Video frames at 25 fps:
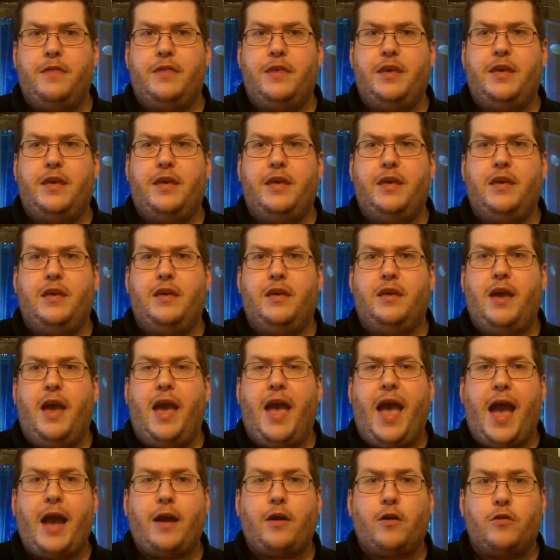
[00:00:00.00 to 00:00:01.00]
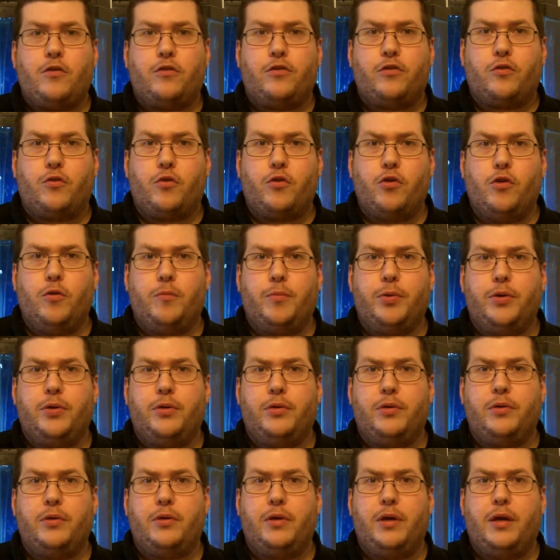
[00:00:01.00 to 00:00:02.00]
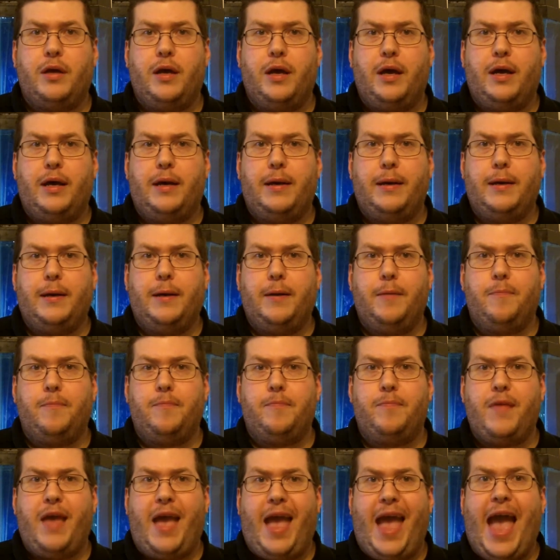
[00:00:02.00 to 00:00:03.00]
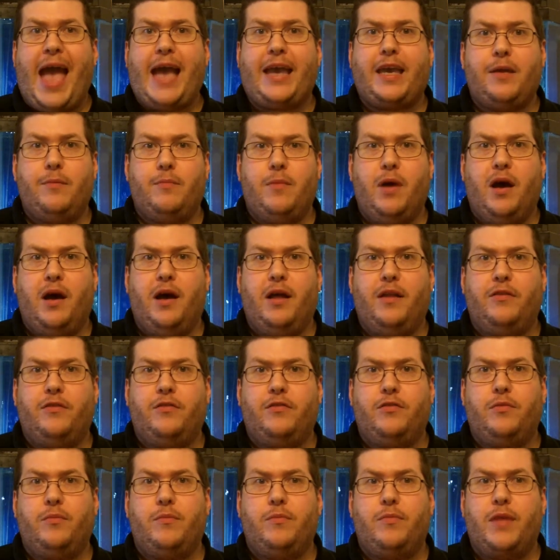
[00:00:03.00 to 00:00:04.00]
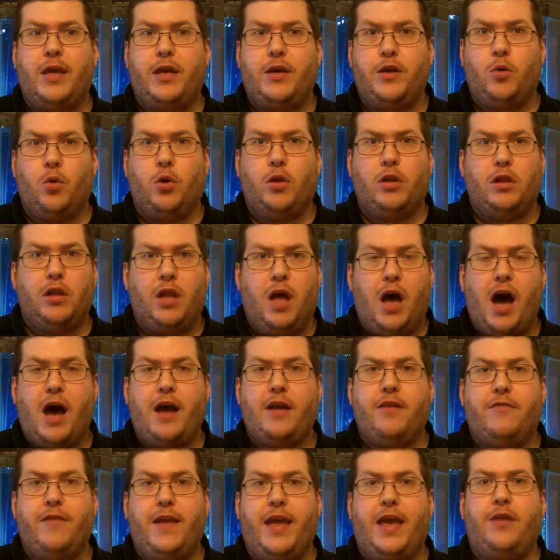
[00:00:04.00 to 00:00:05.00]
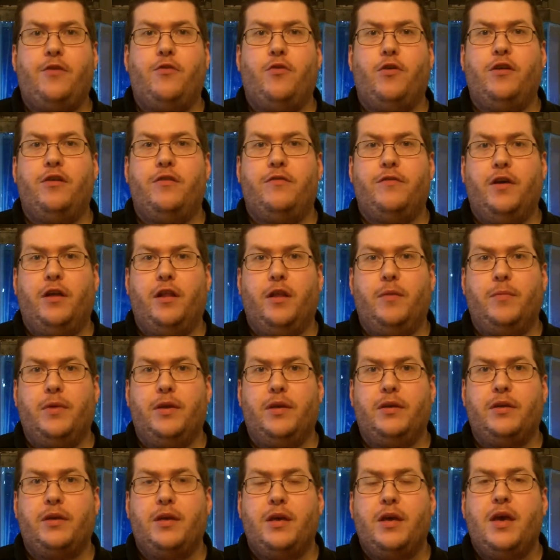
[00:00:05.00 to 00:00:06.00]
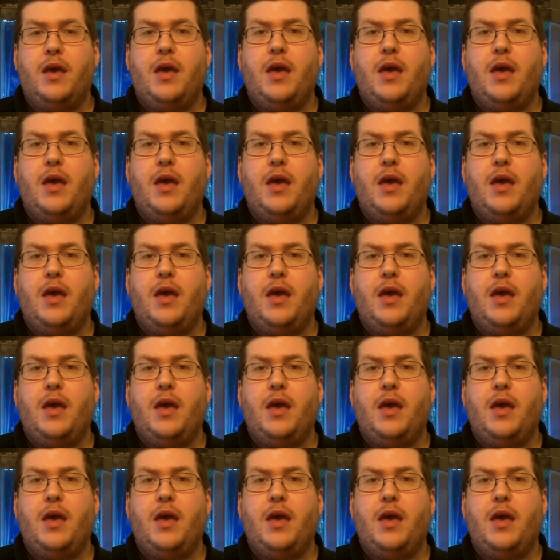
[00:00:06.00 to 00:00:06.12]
The hackers group, Hack and Mods, they do a lot of Android development,